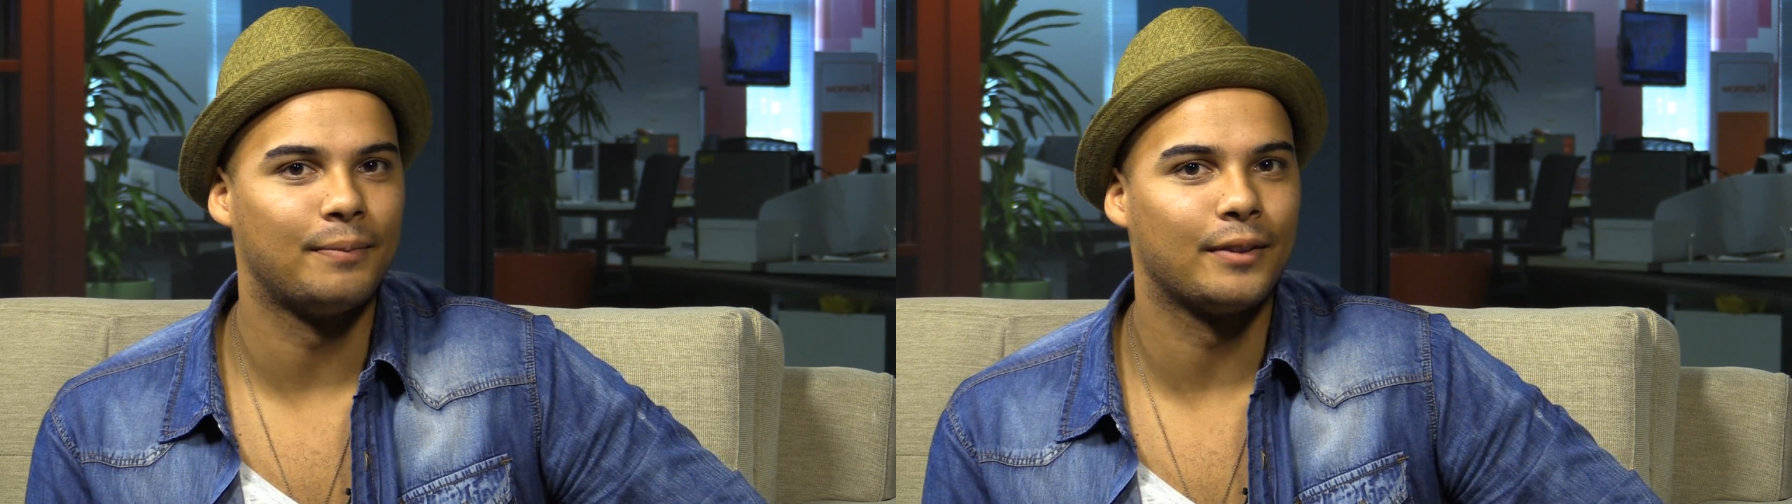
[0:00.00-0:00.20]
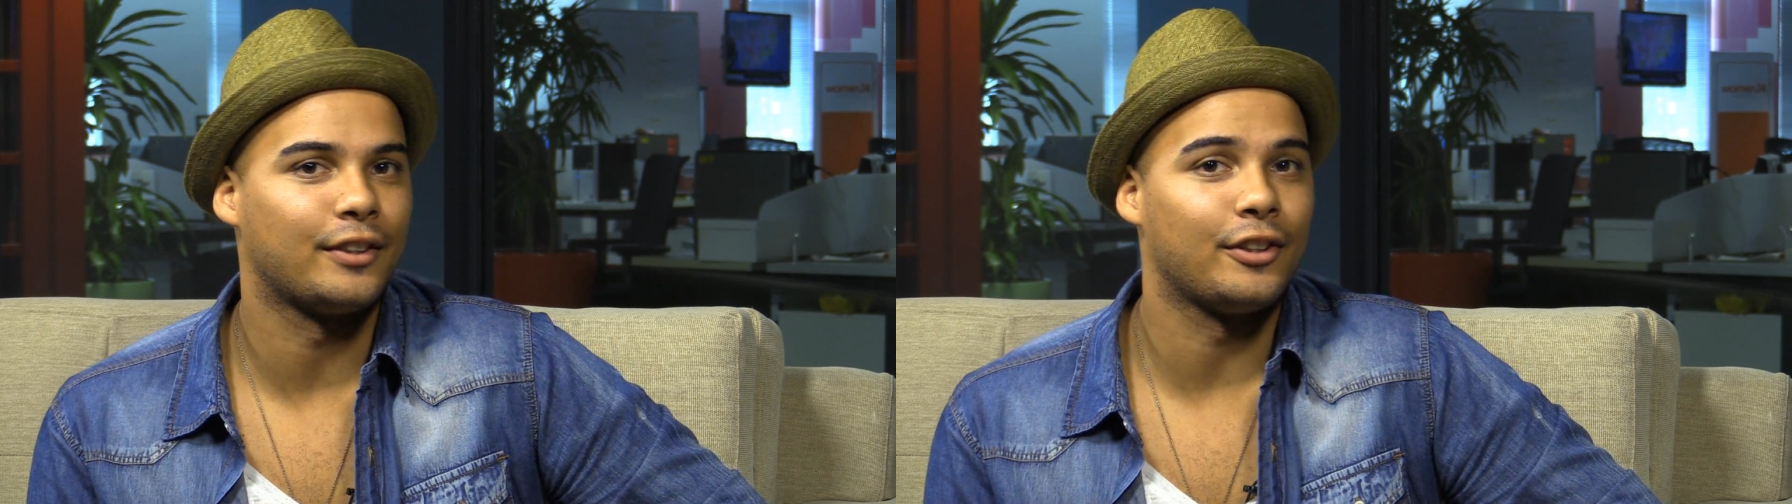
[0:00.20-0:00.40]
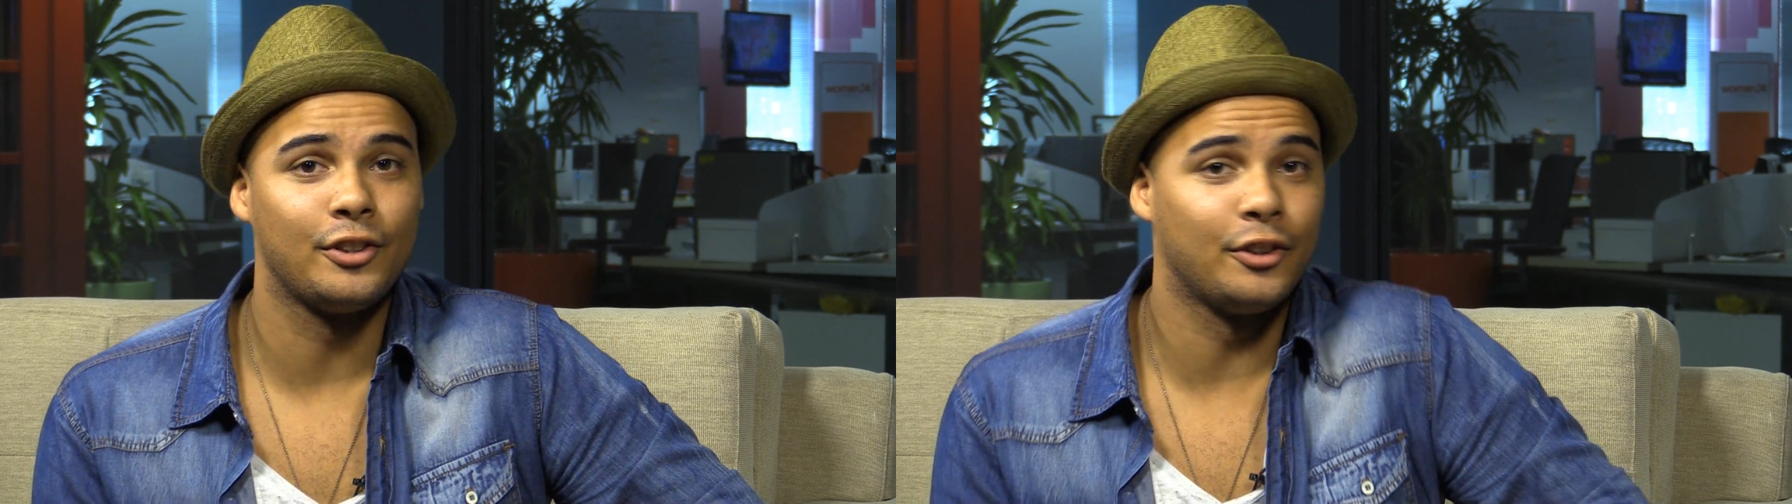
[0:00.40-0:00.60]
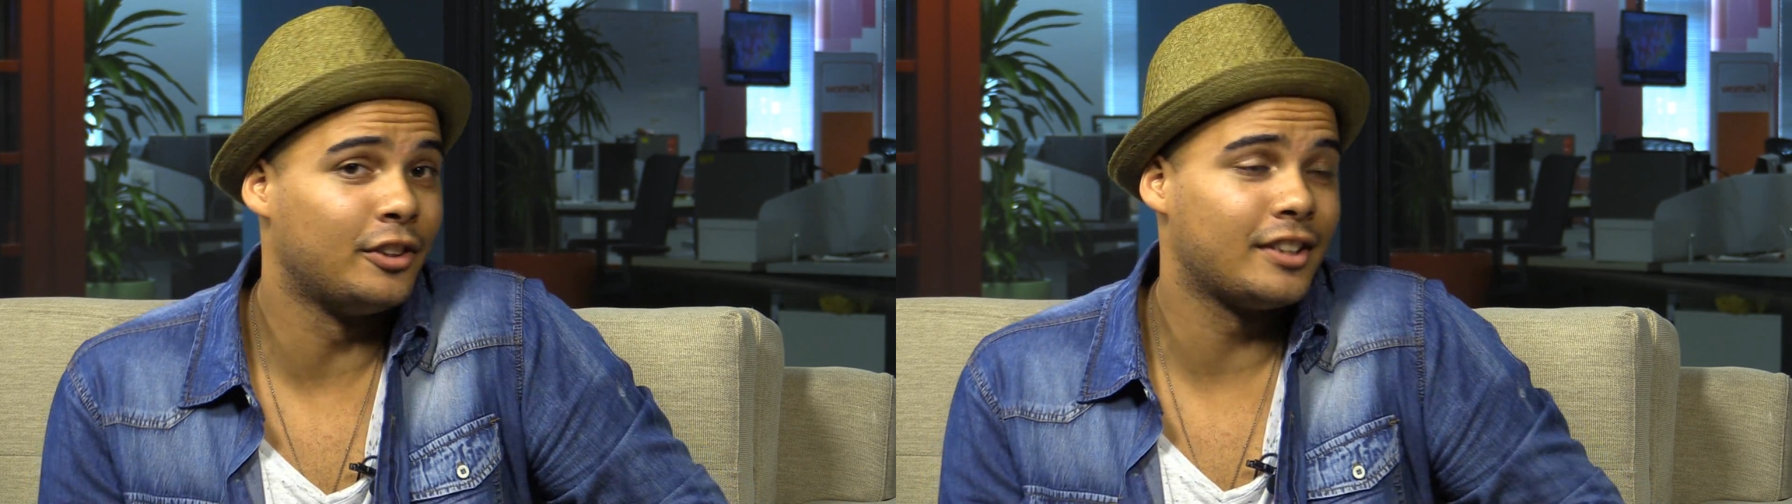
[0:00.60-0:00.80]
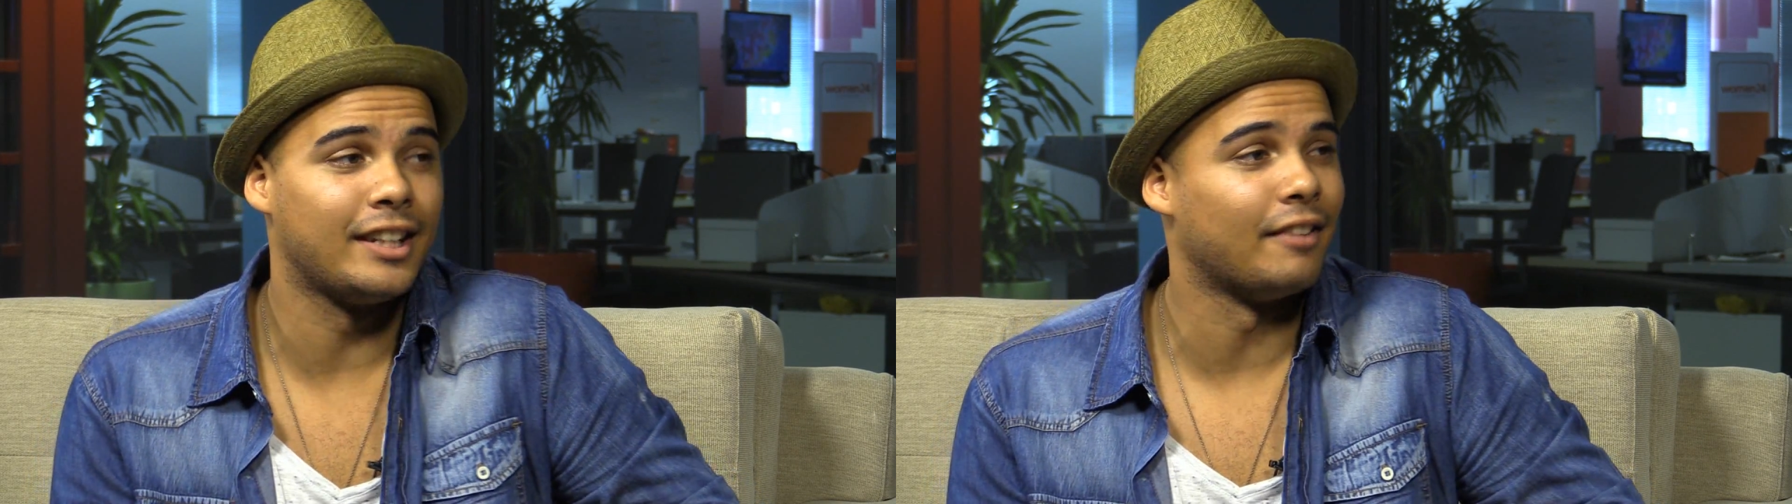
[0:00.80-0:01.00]
But you
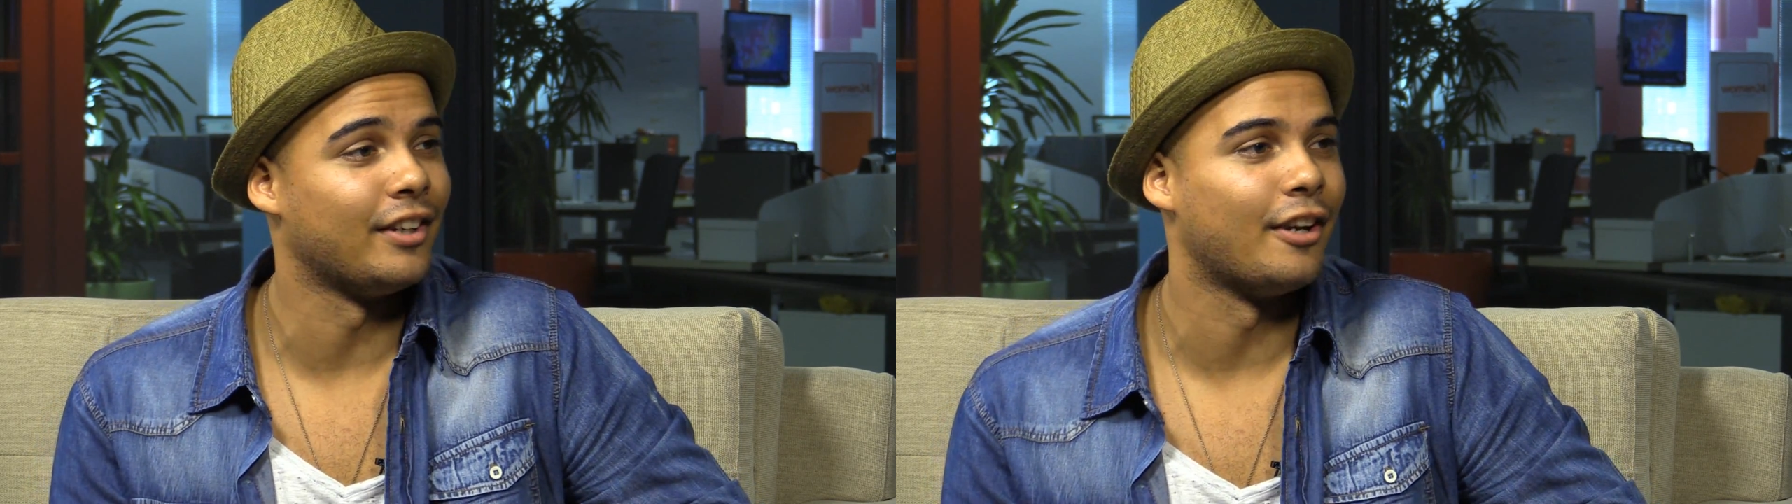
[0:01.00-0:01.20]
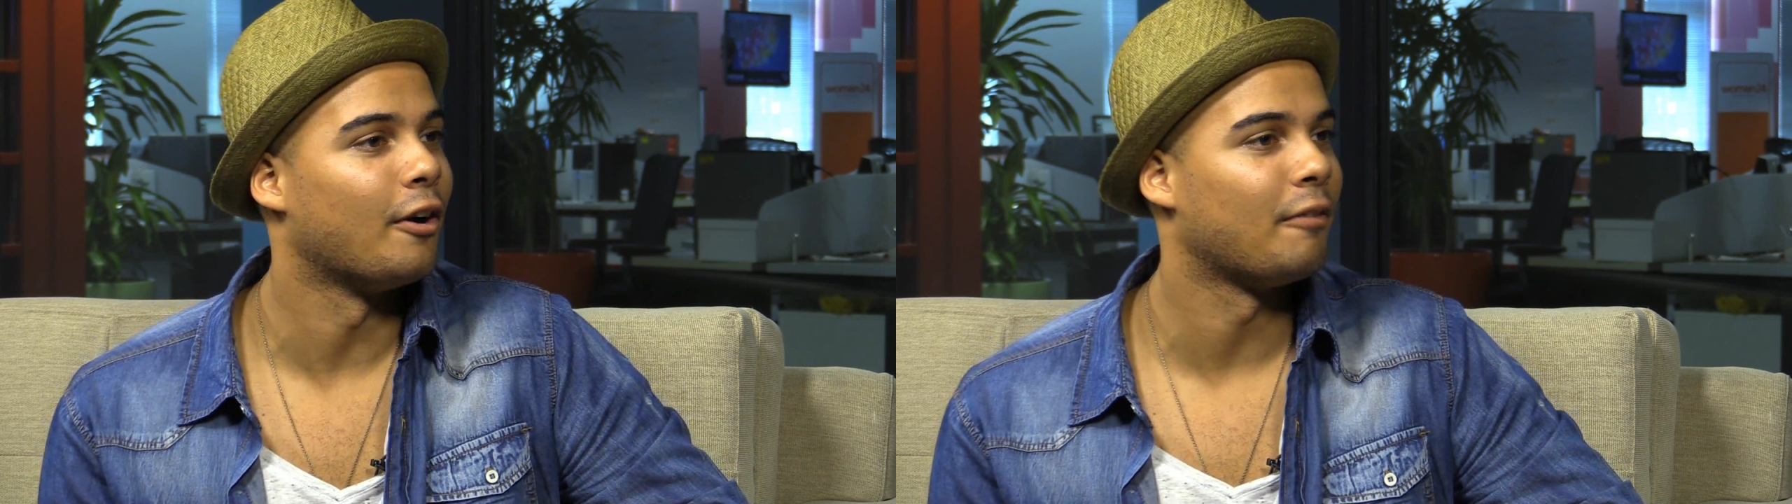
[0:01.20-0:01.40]
just never know.